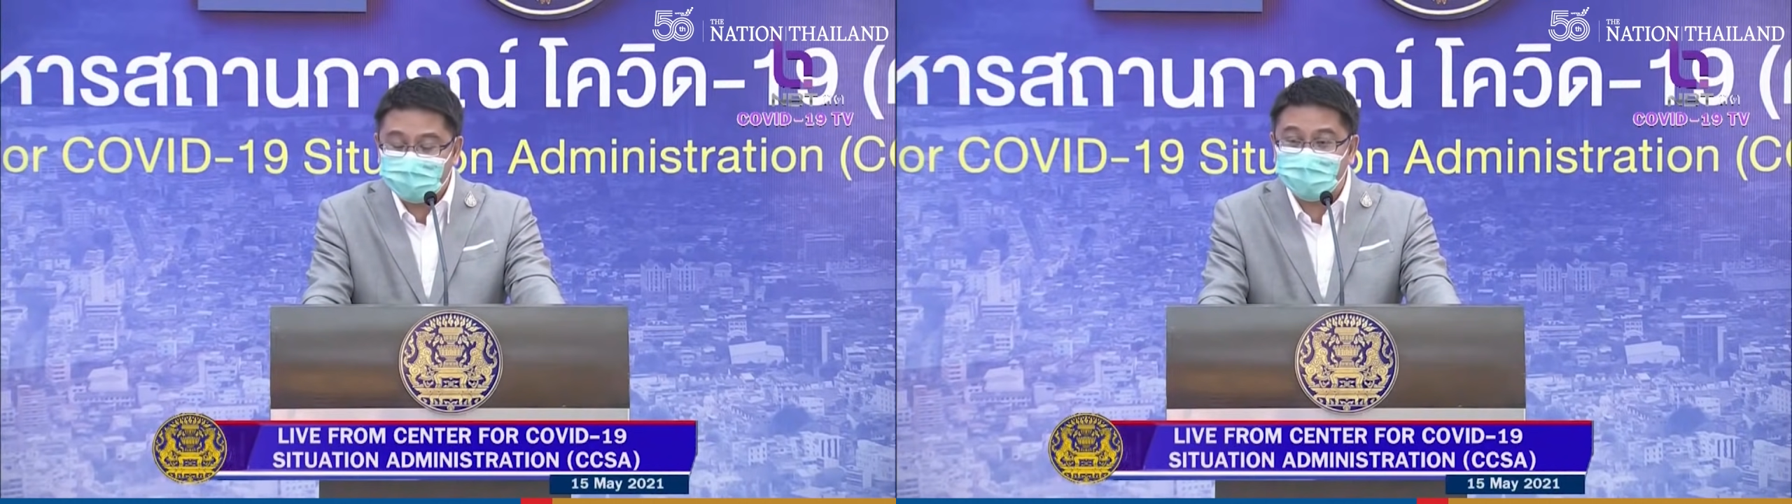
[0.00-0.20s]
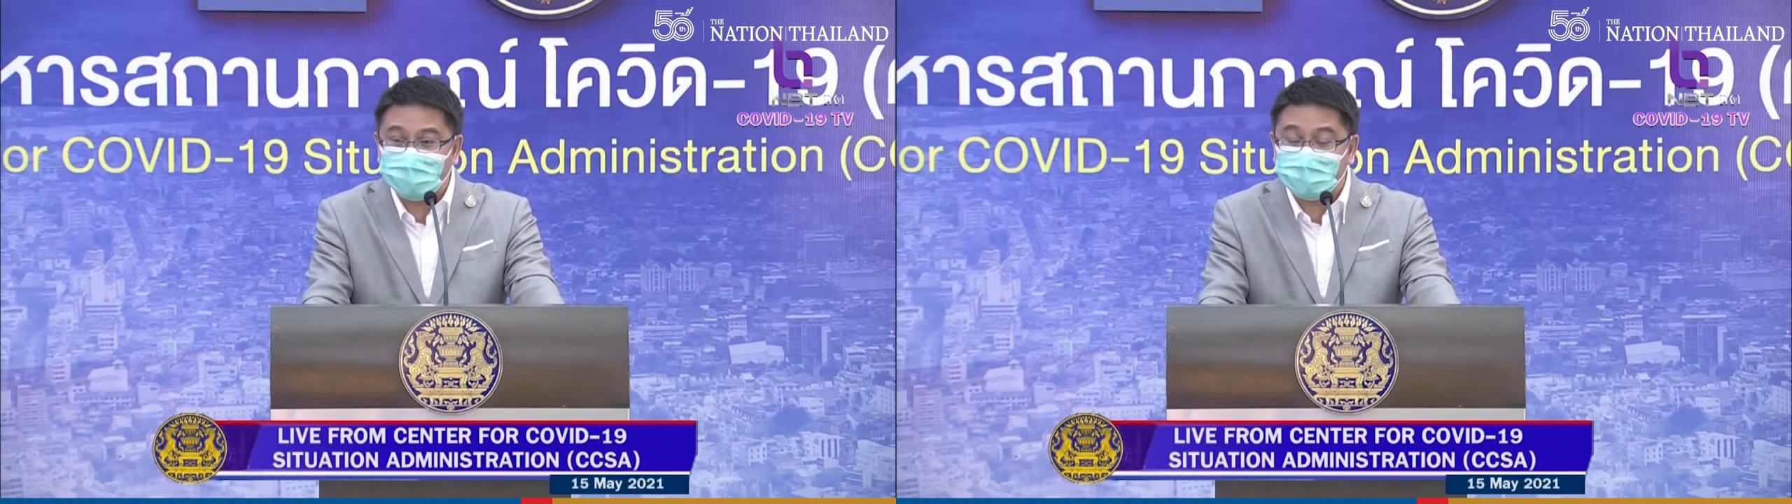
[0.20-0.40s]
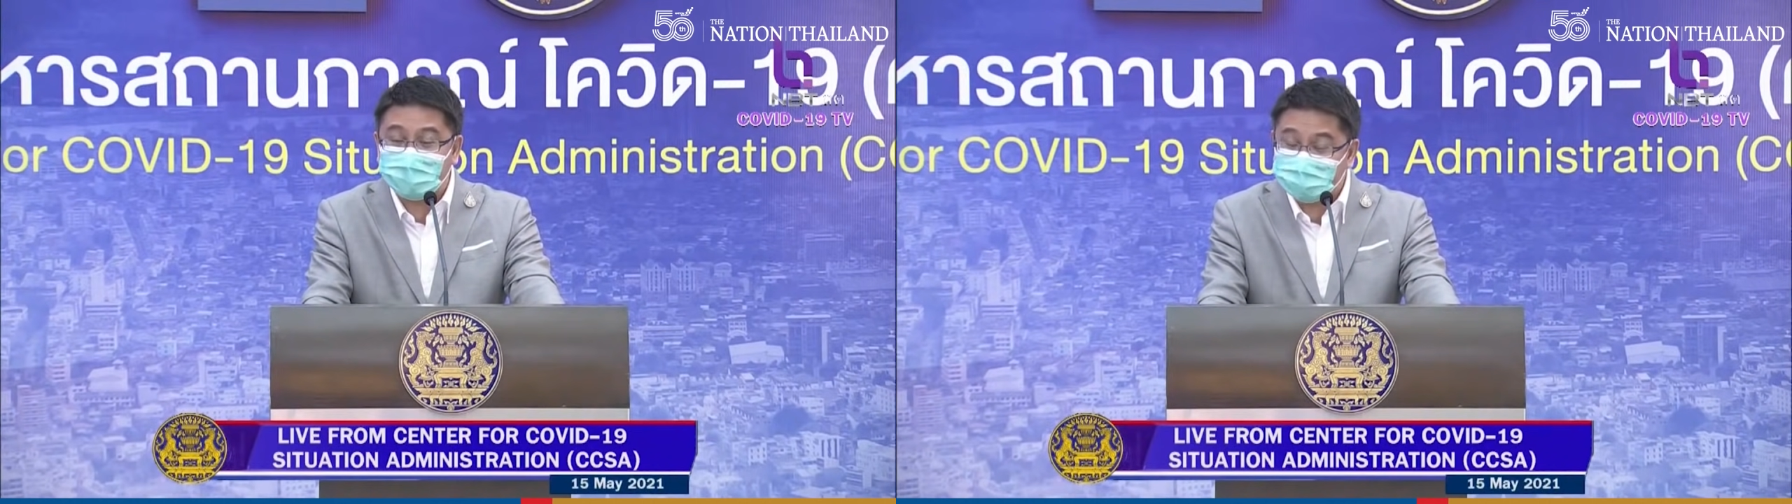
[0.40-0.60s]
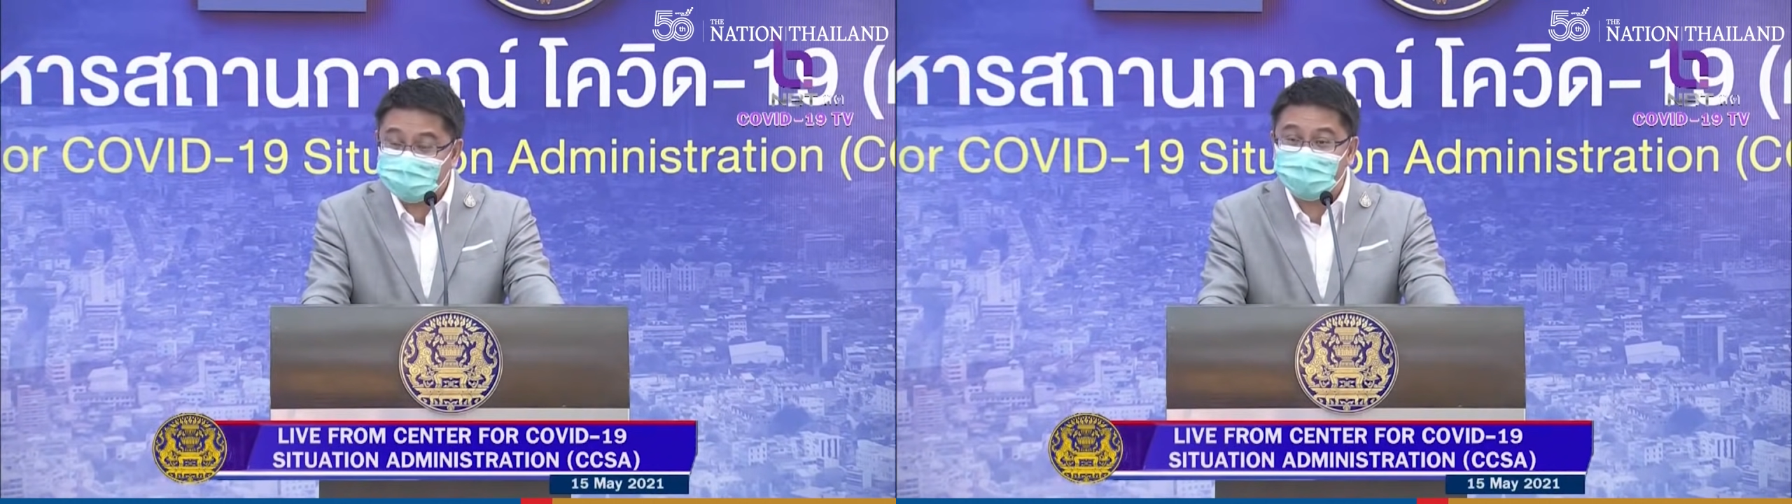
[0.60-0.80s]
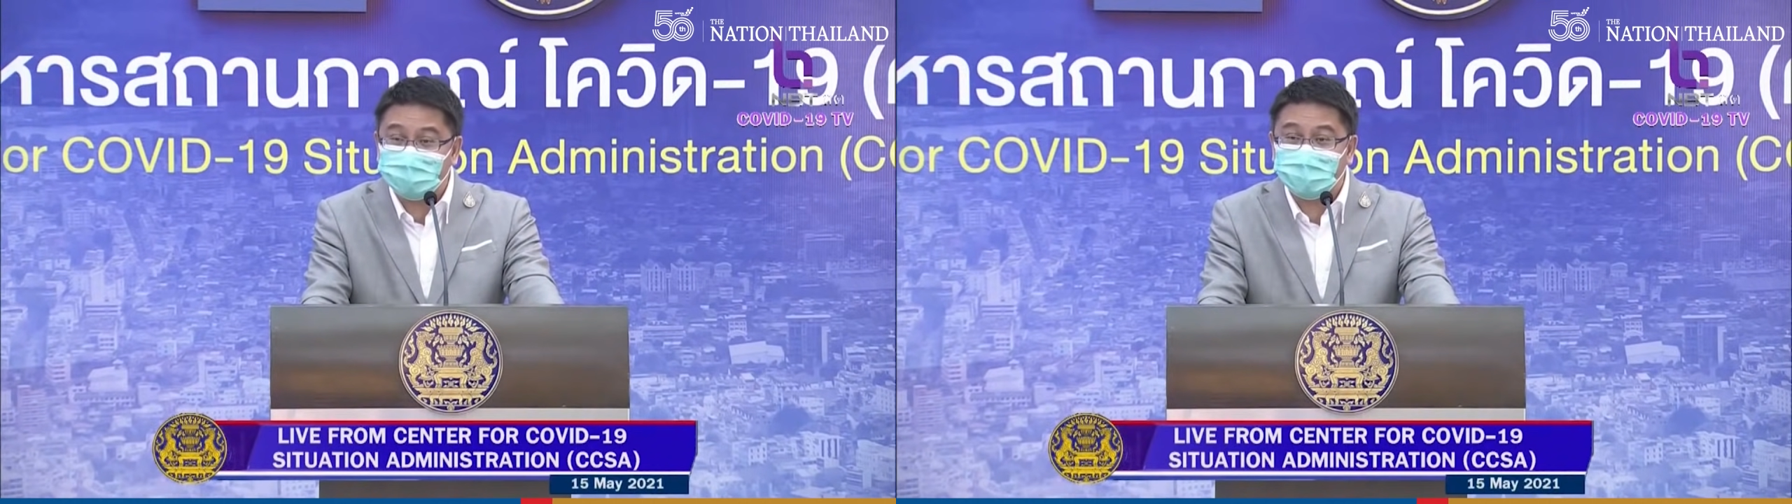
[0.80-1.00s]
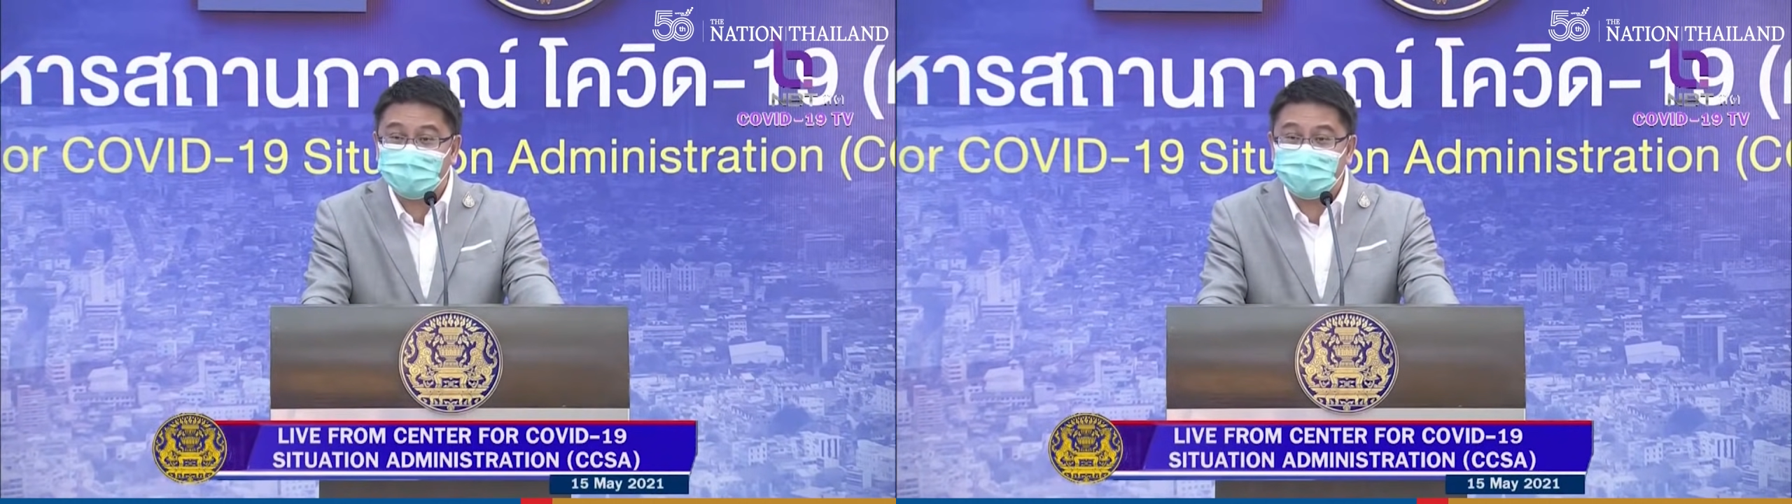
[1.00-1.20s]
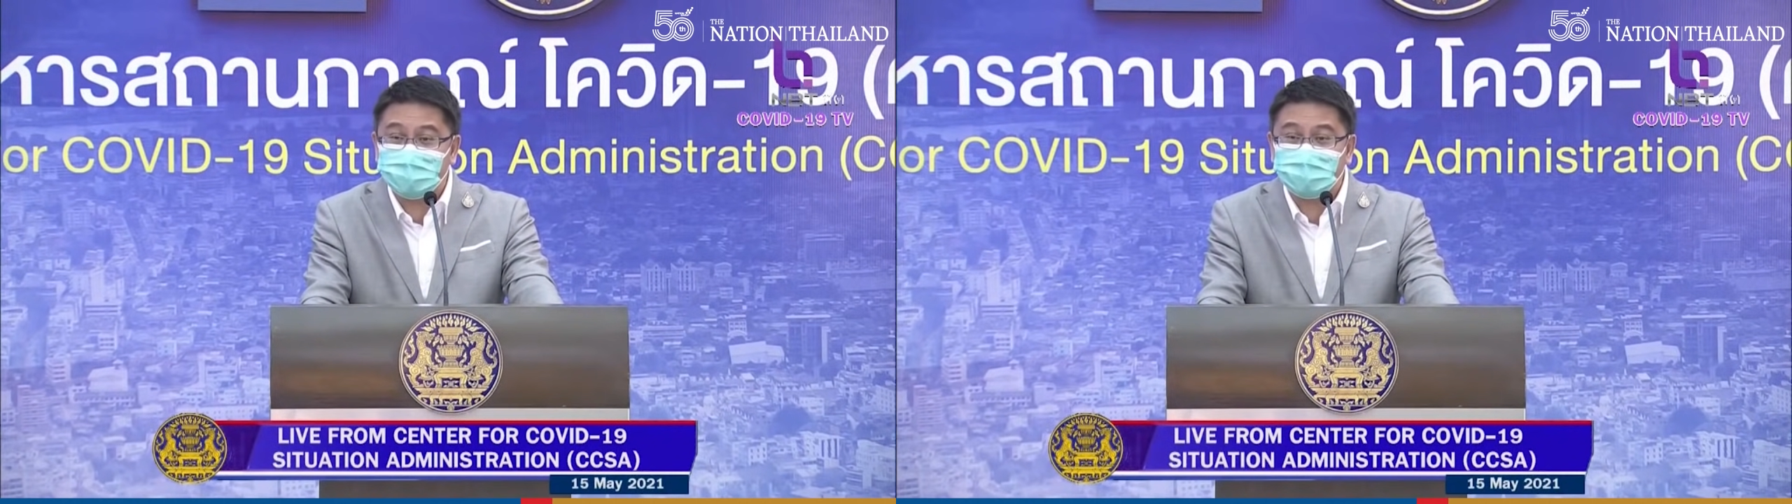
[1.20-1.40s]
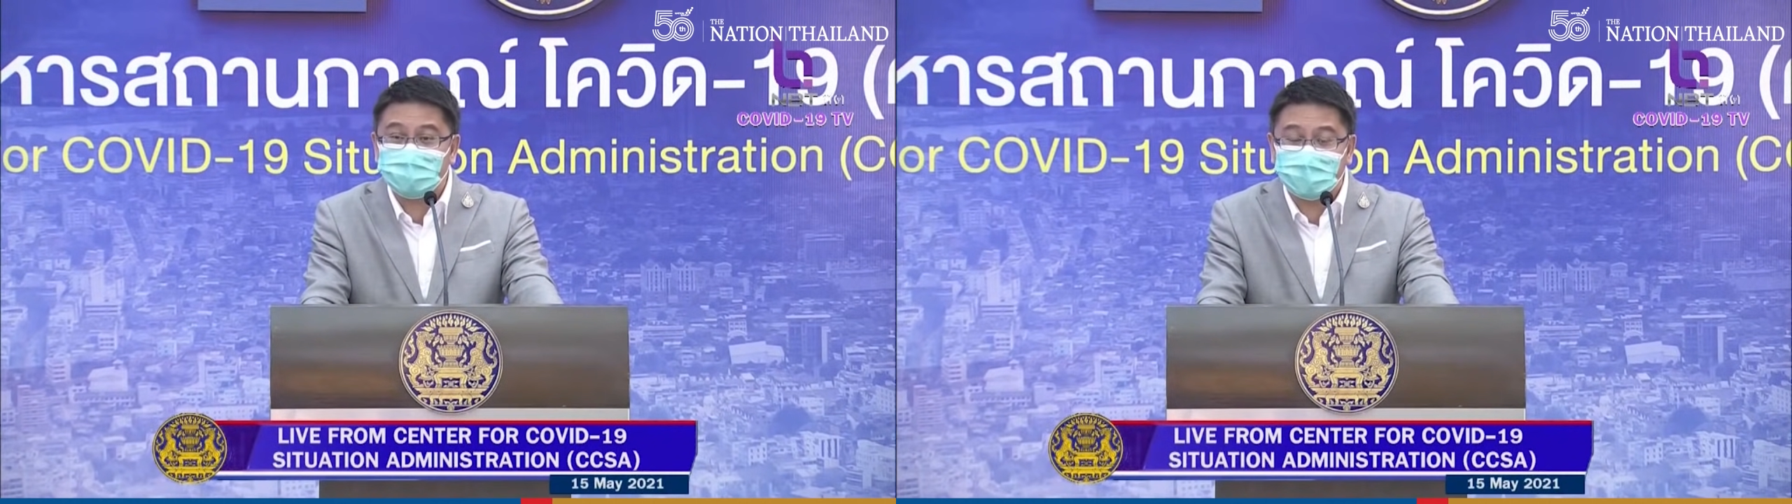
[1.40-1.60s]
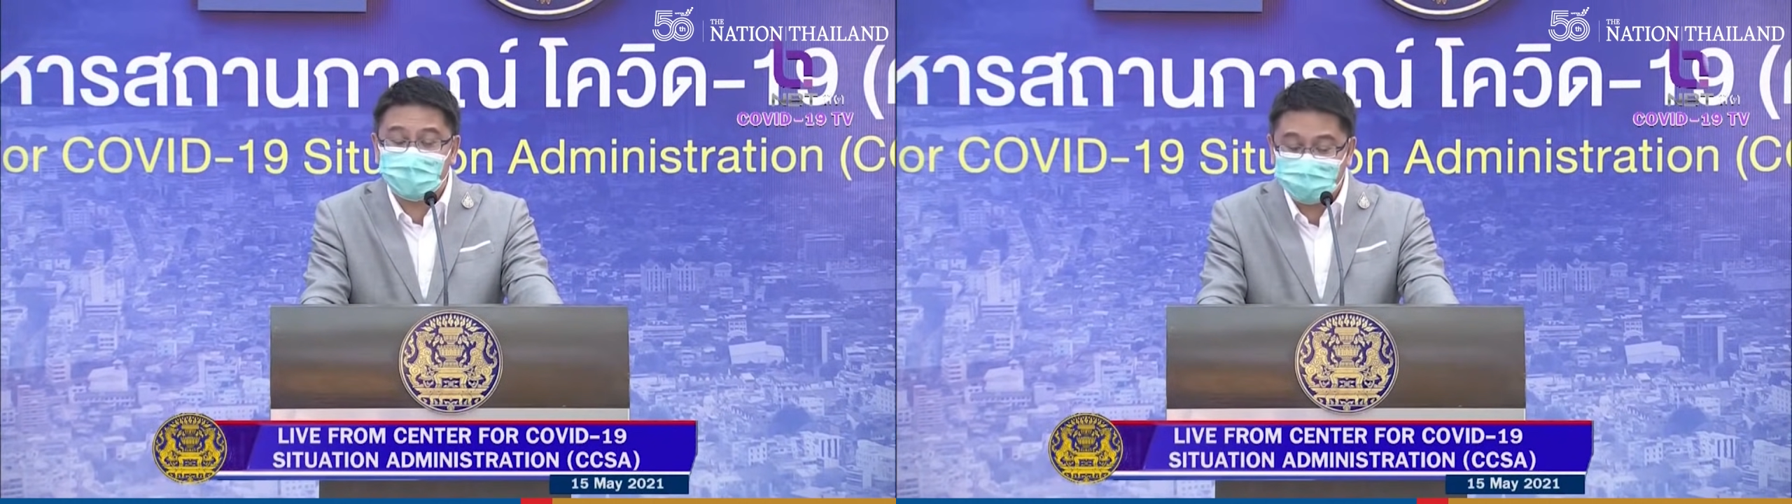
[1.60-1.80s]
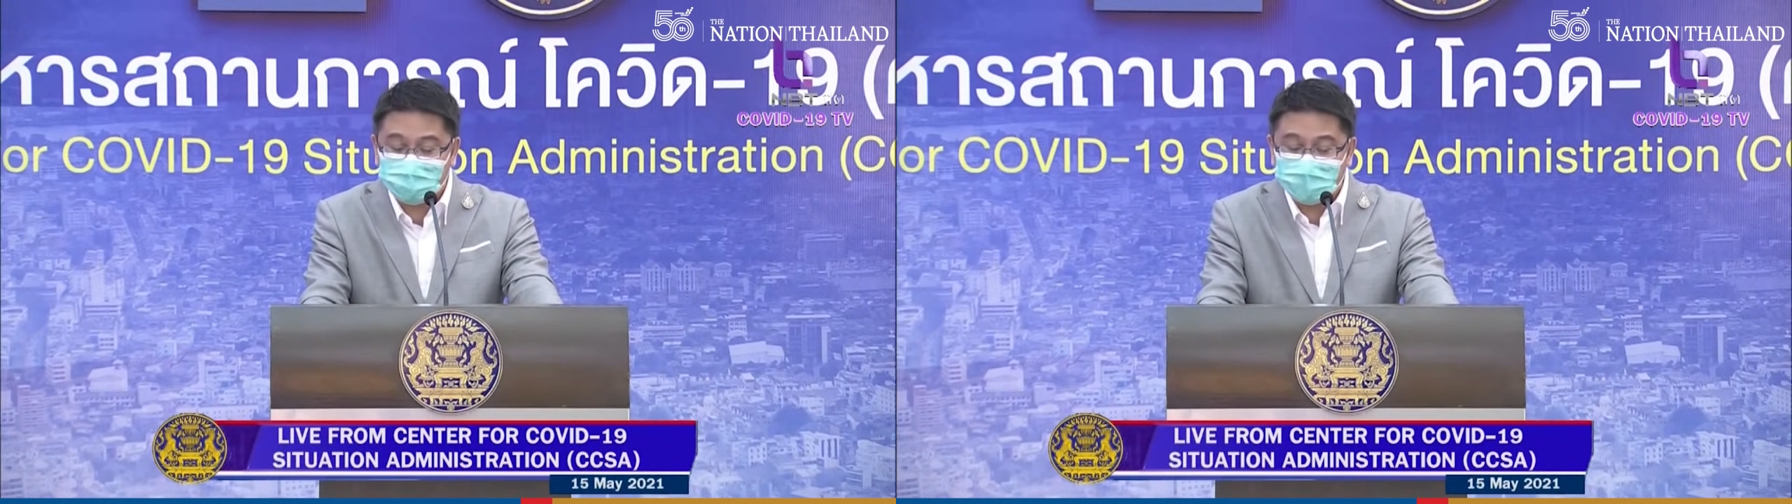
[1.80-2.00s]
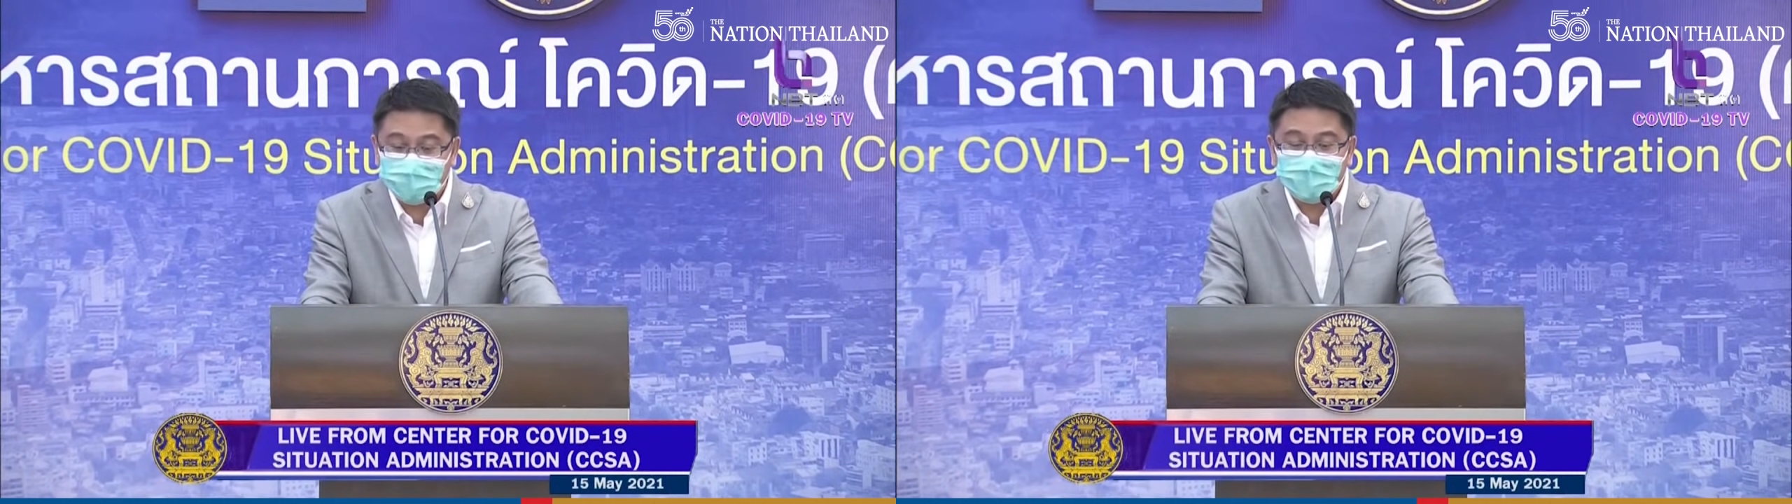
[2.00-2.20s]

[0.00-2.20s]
the additional venues rather,